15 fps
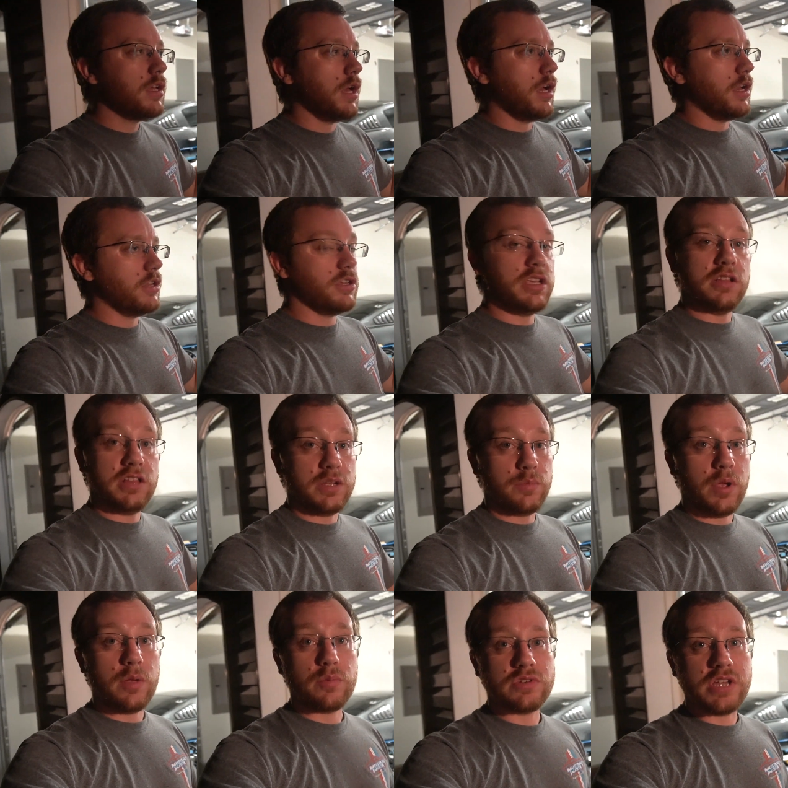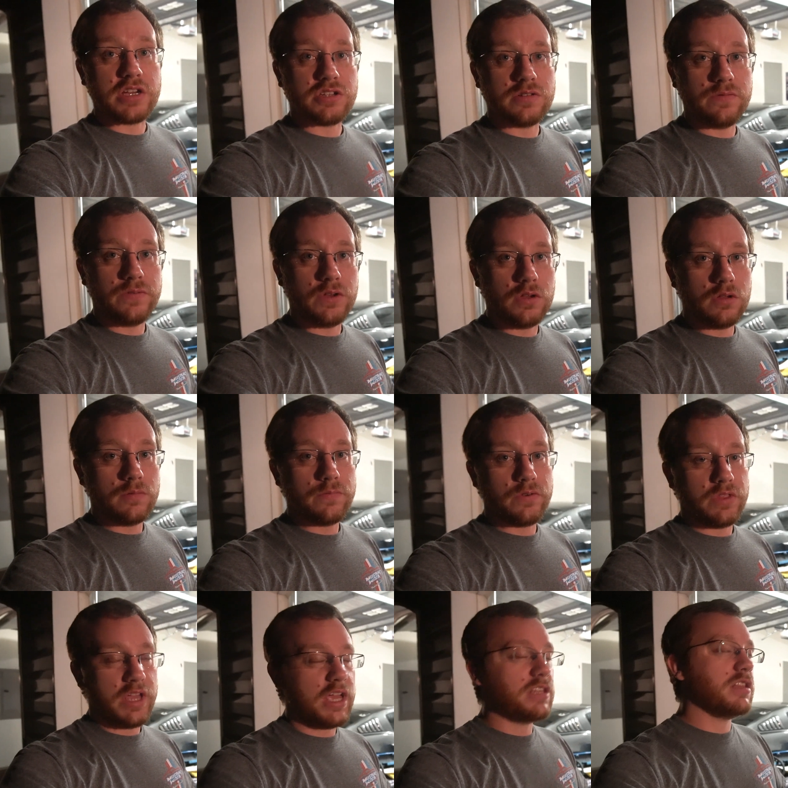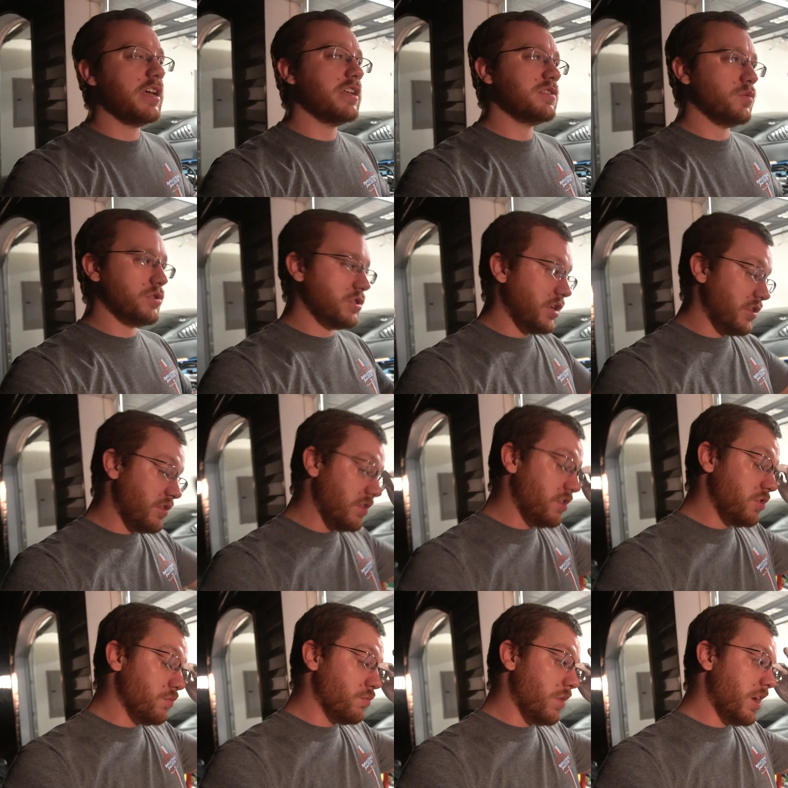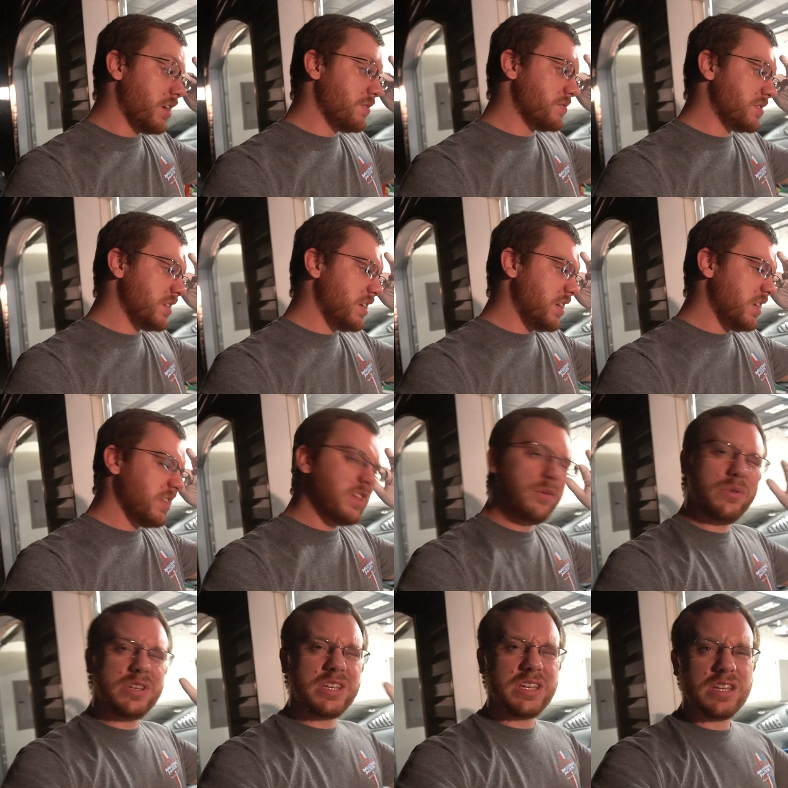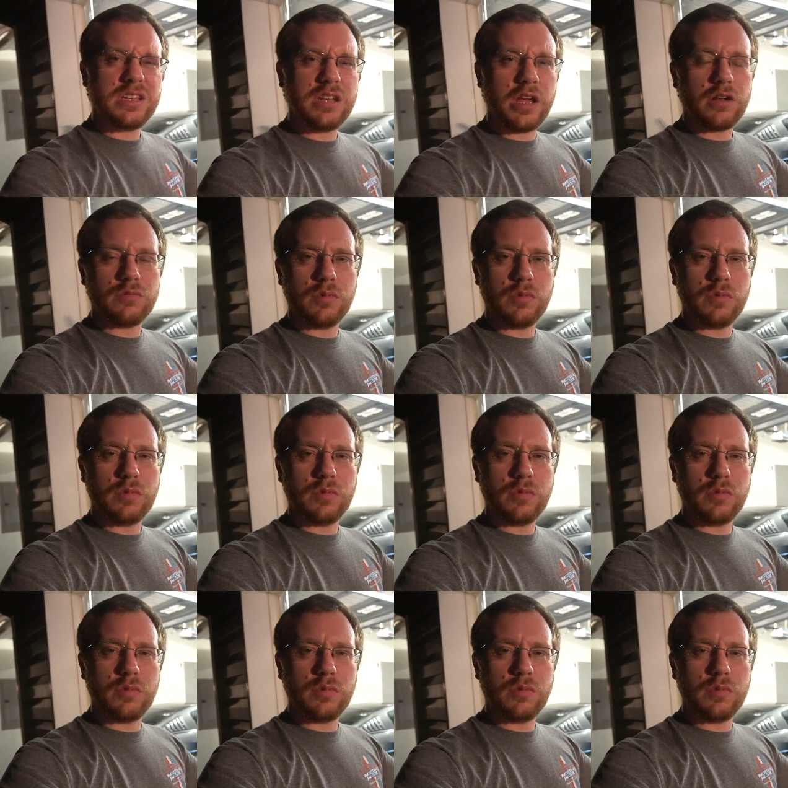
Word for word: uh, you can get like paint protection film for the headlights which I think you might have seen that we did I don't